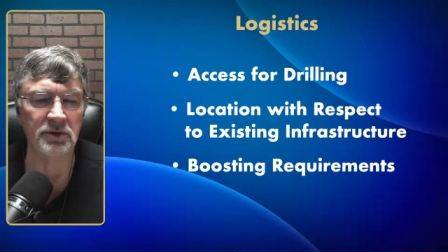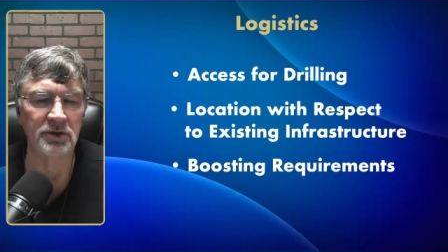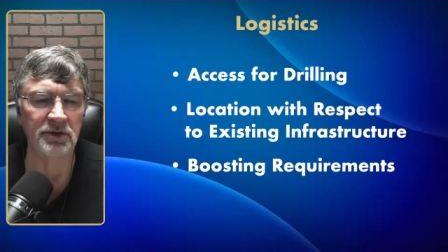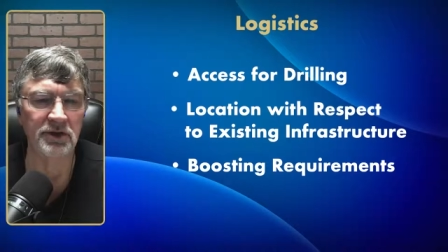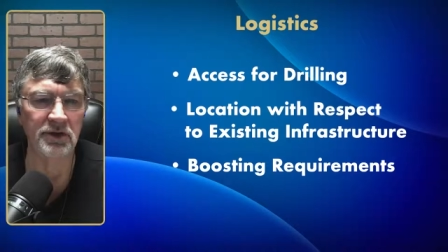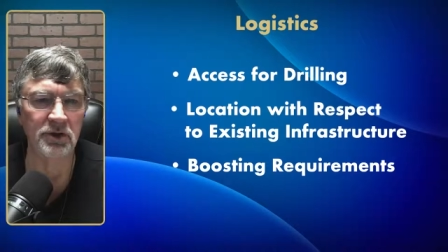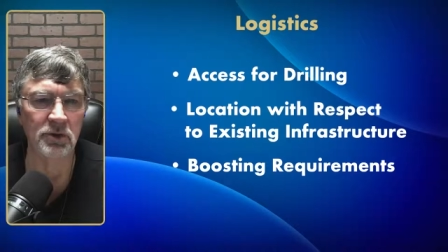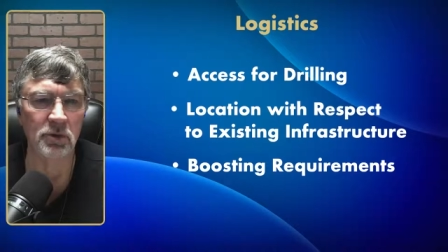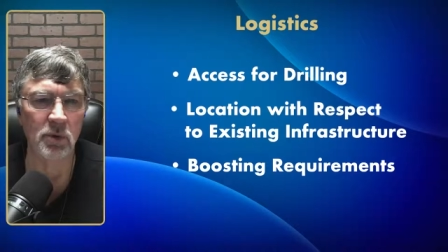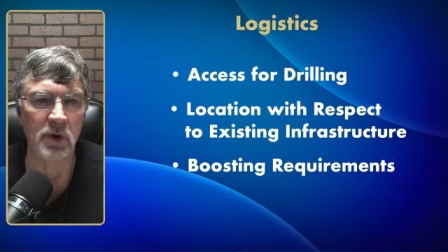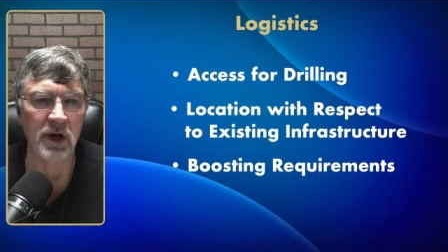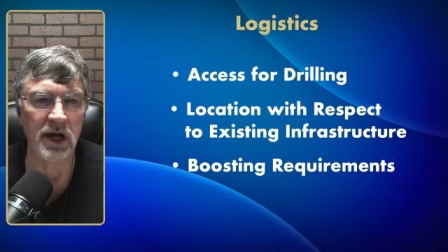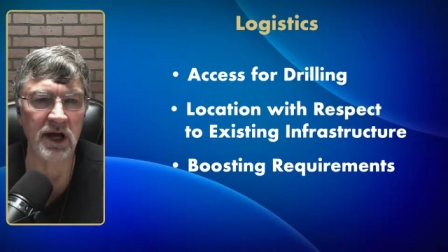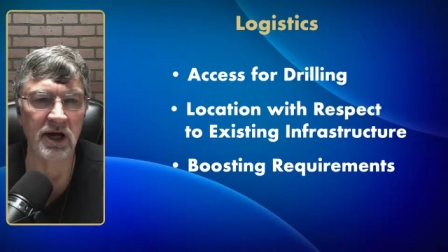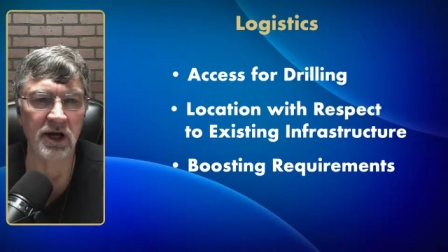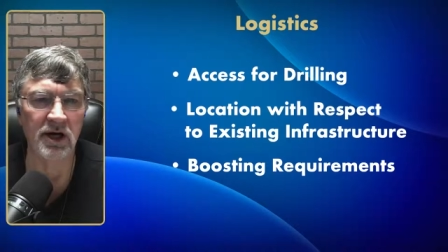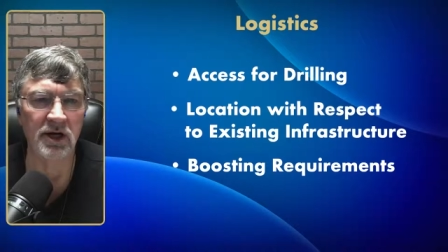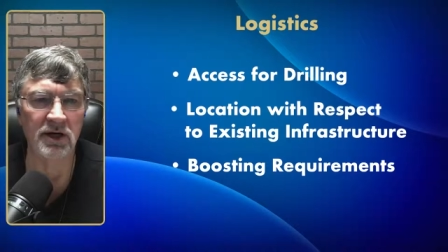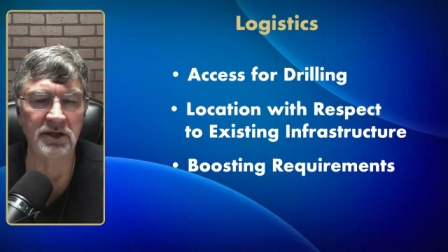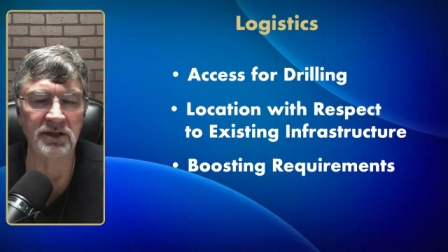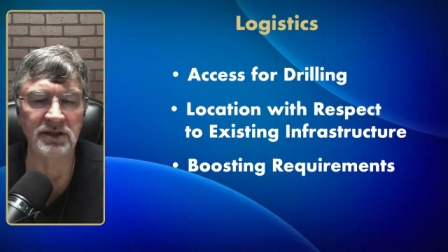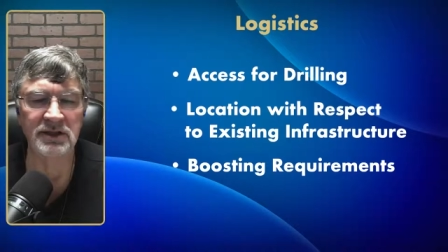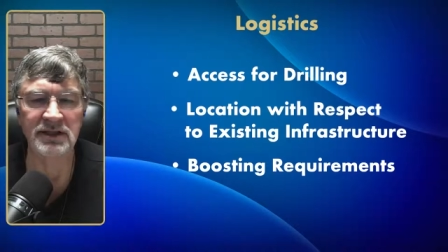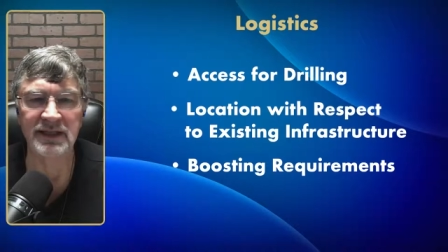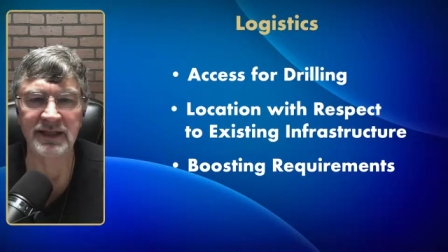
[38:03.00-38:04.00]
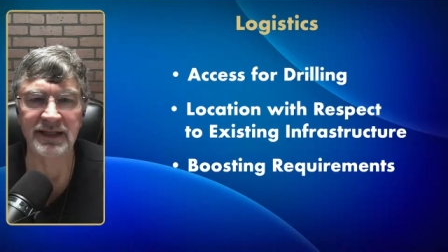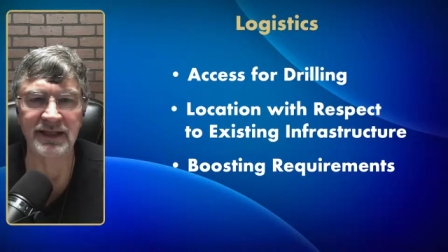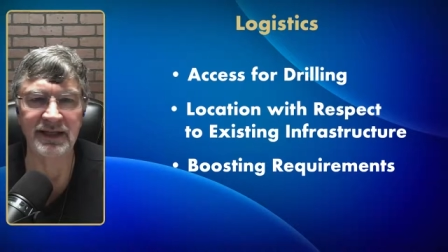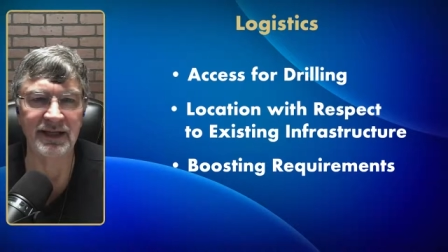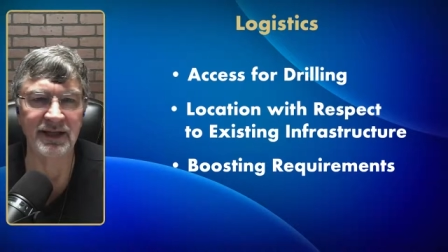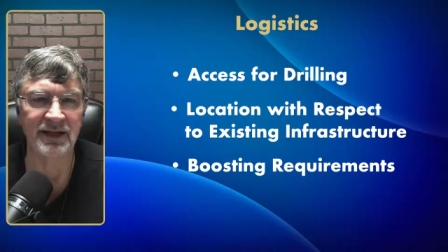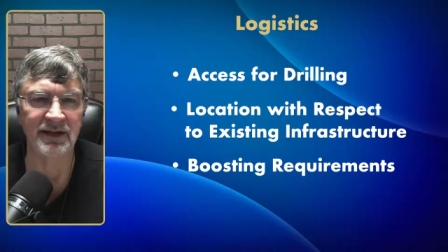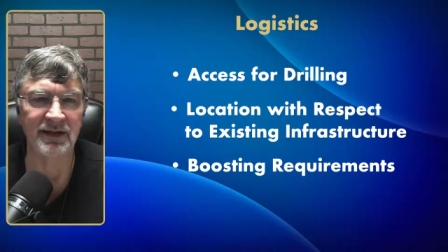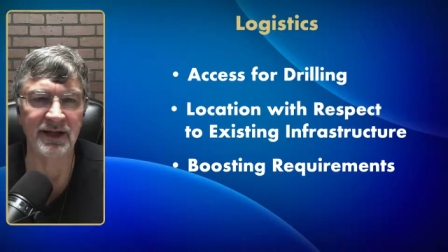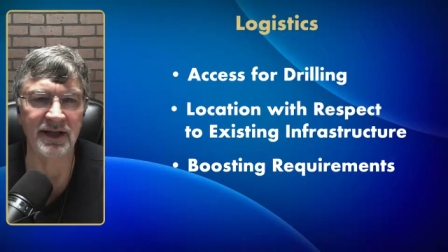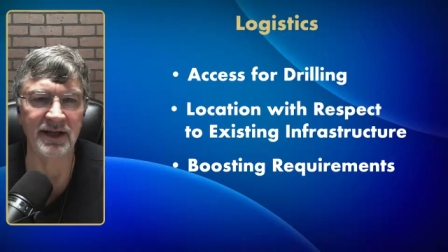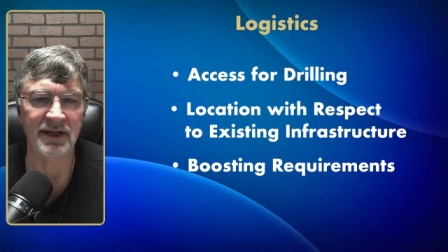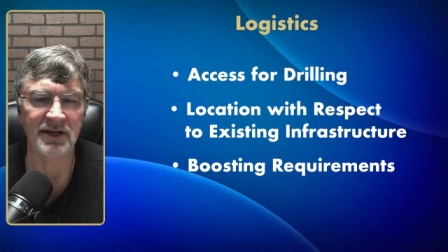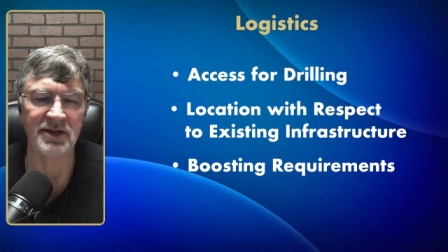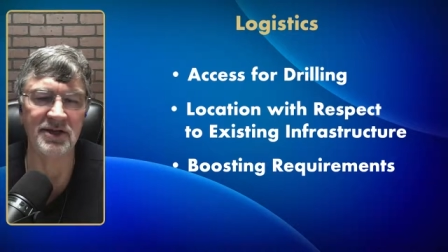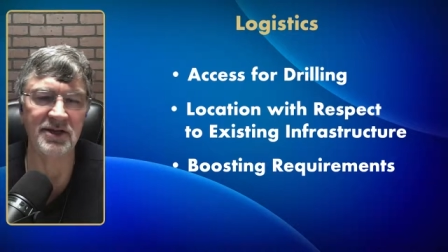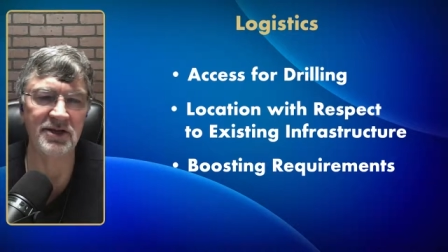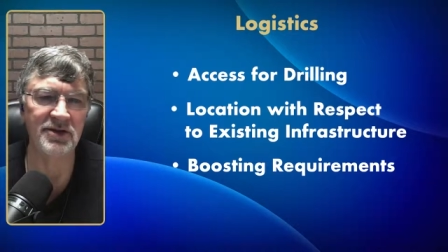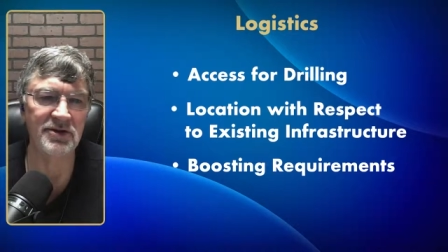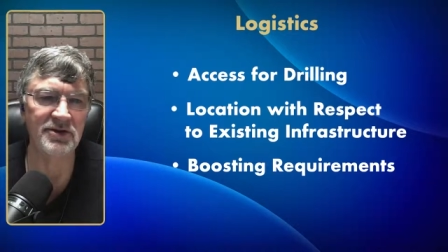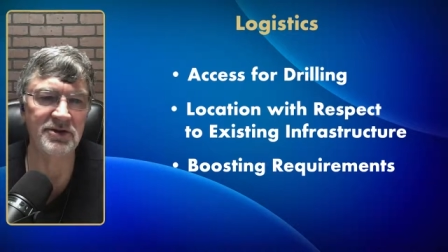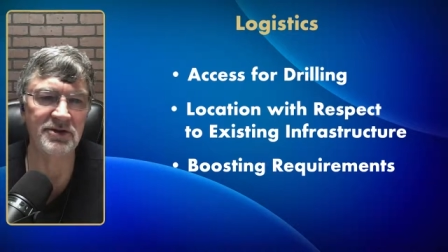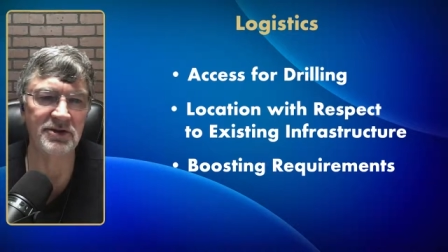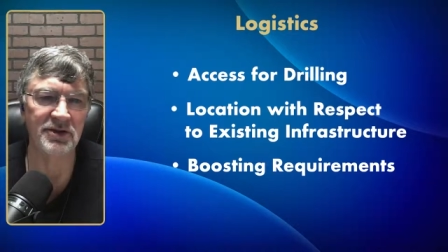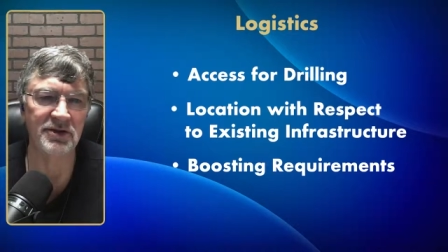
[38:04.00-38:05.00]
drill a new well,
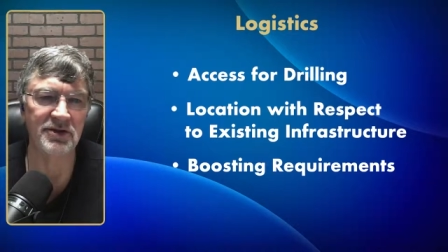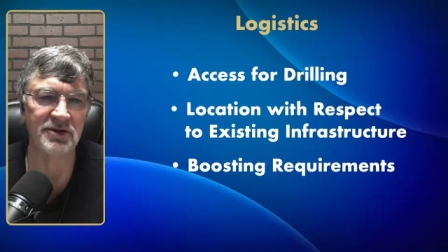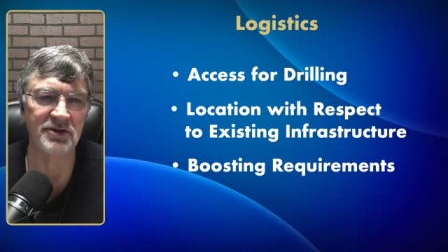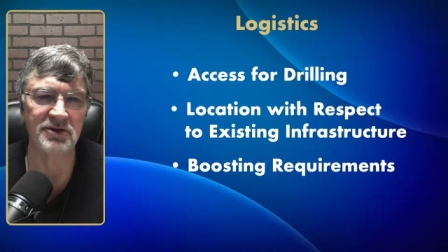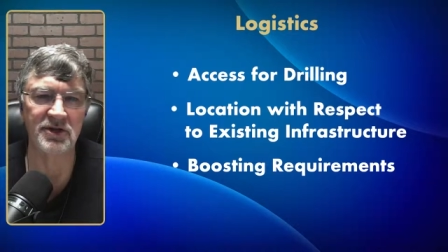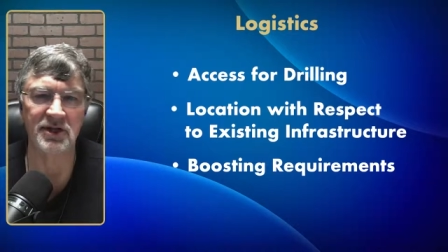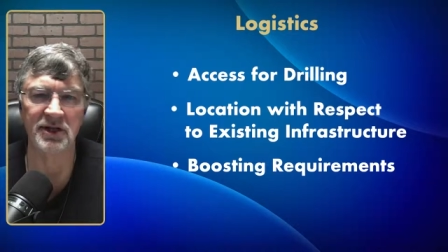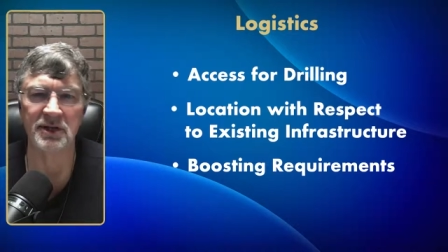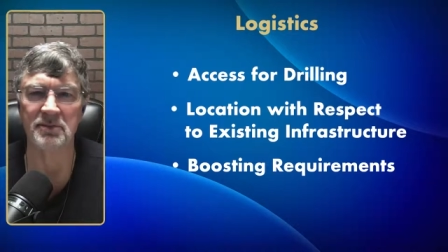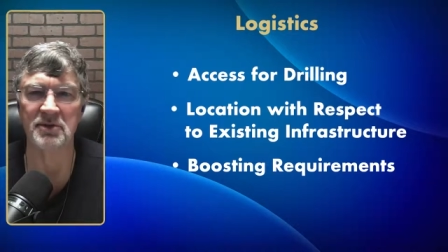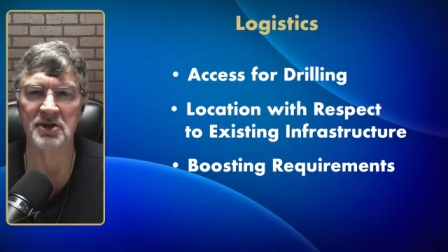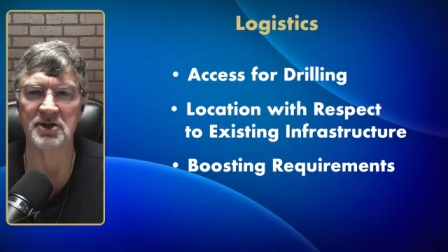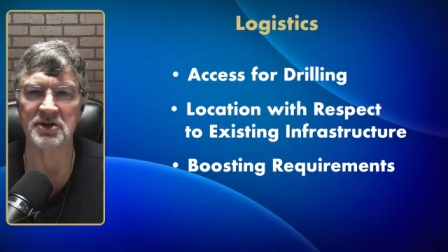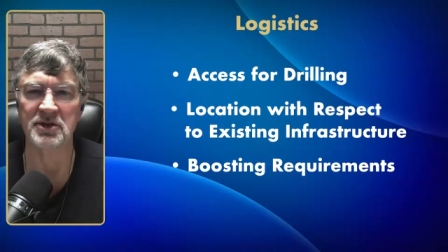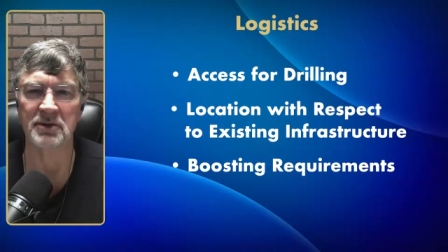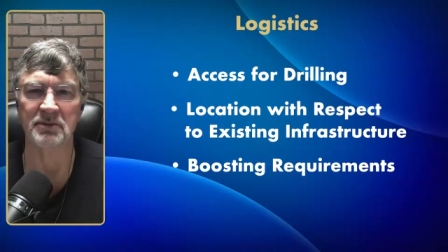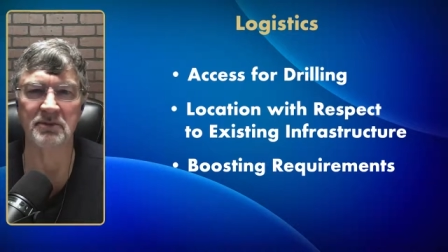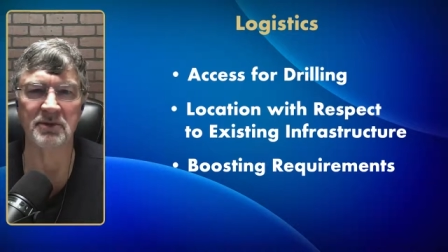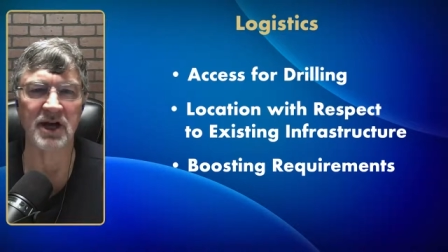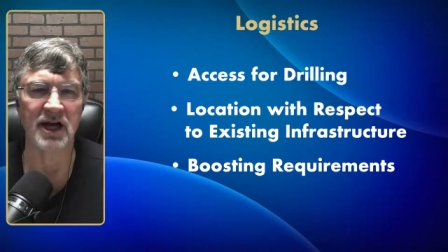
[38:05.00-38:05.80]
and usually there's going to